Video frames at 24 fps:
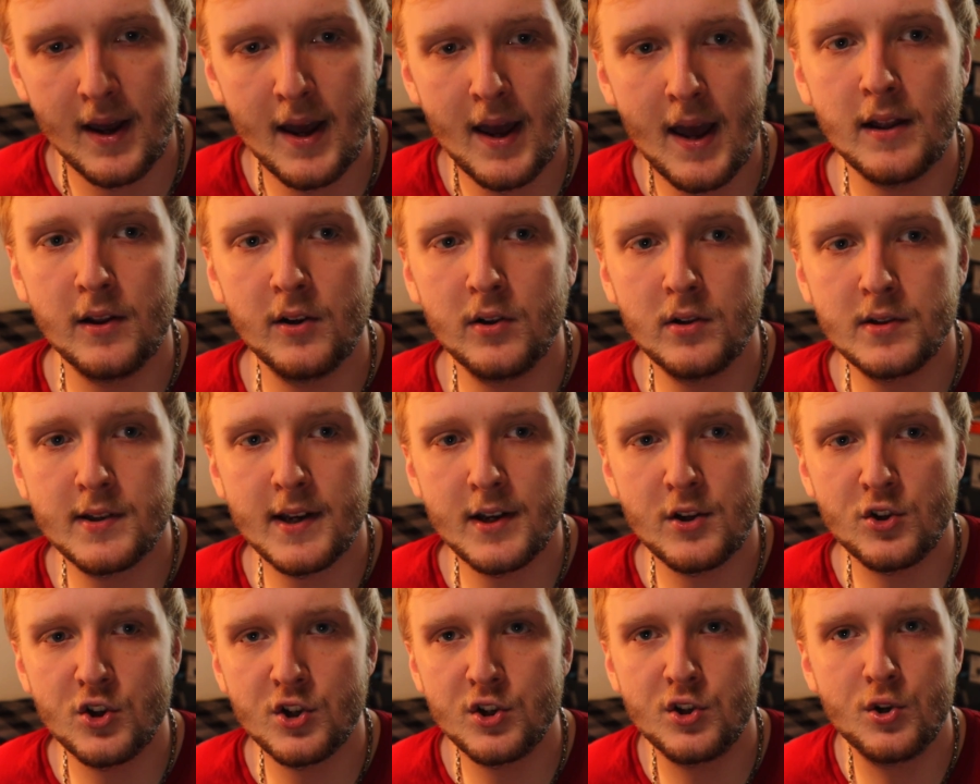He literally
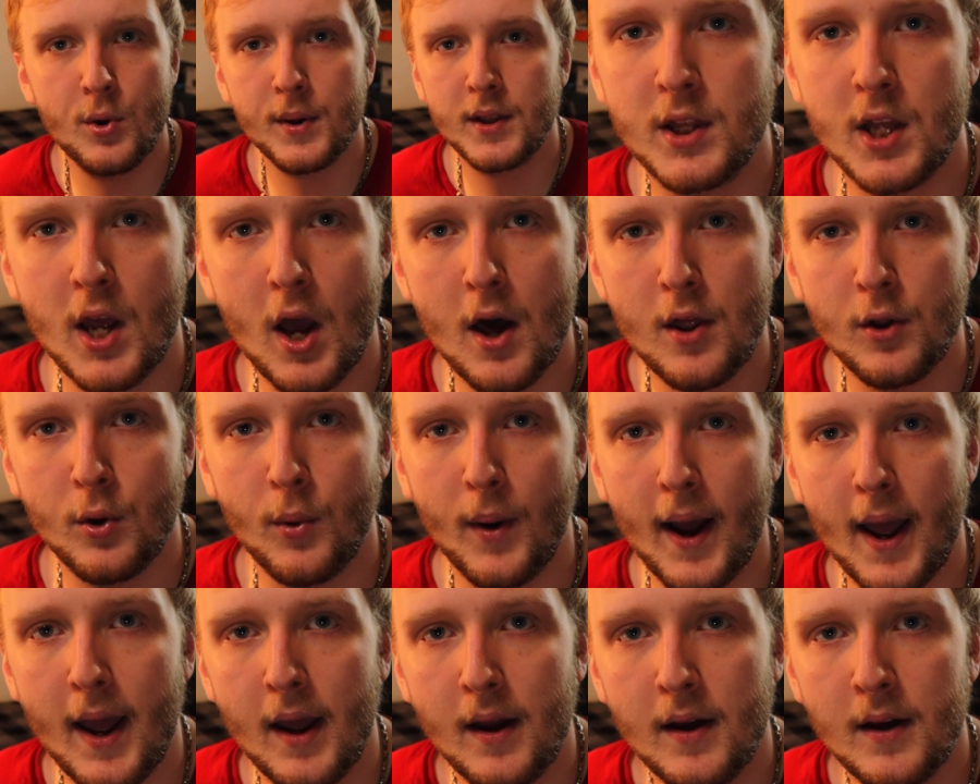said, "Just do it the other
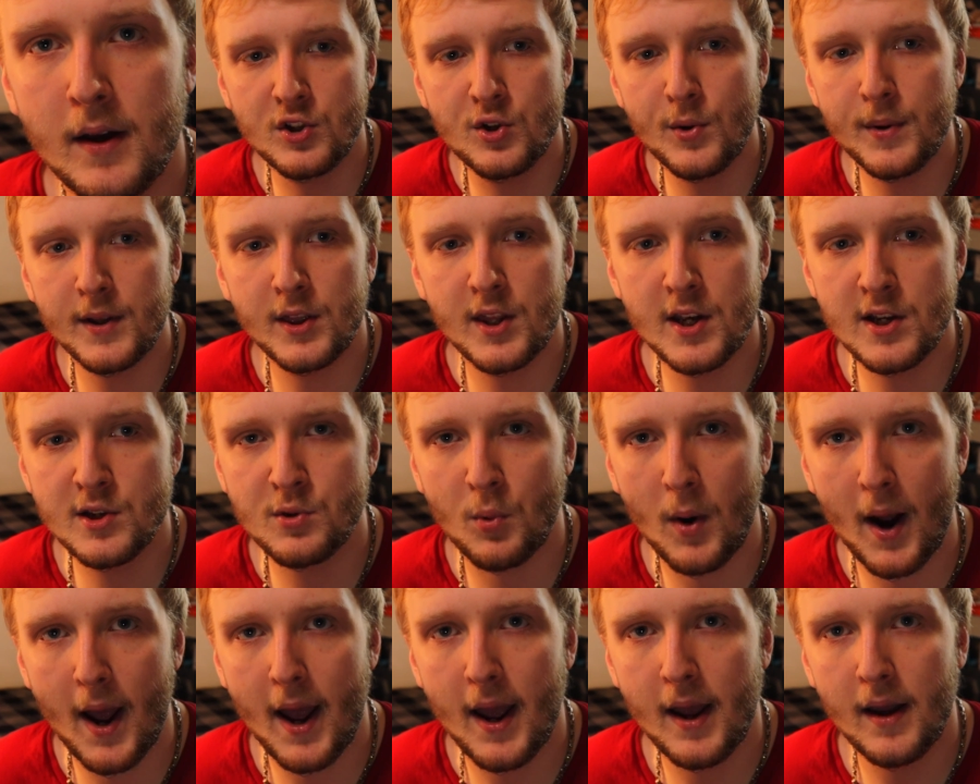way. Just do it this
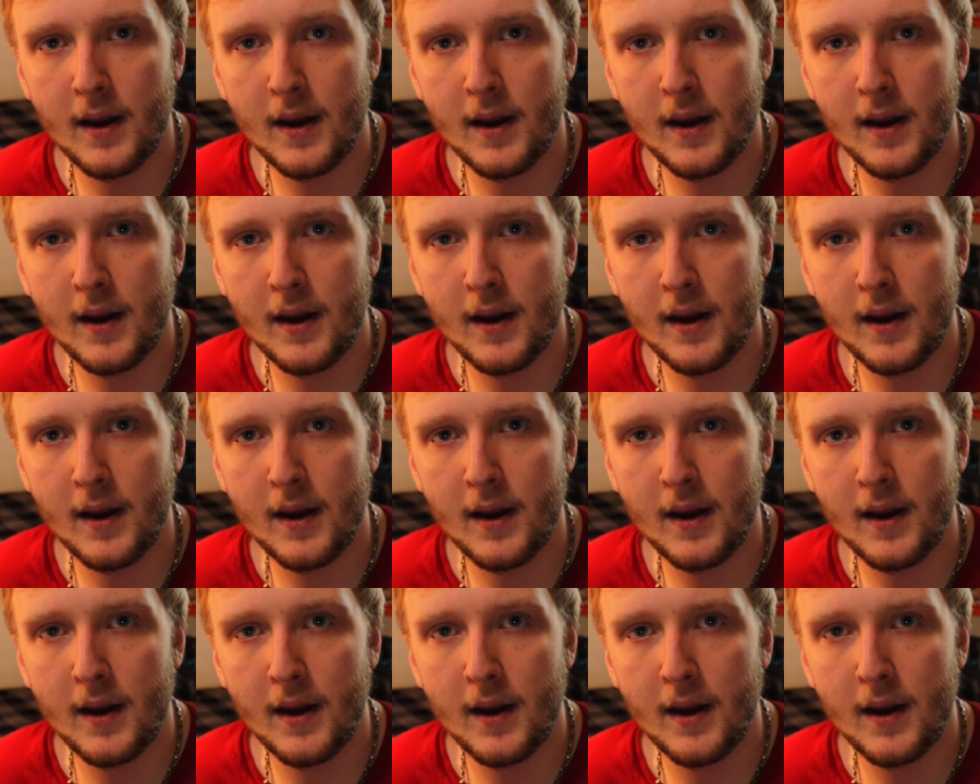way.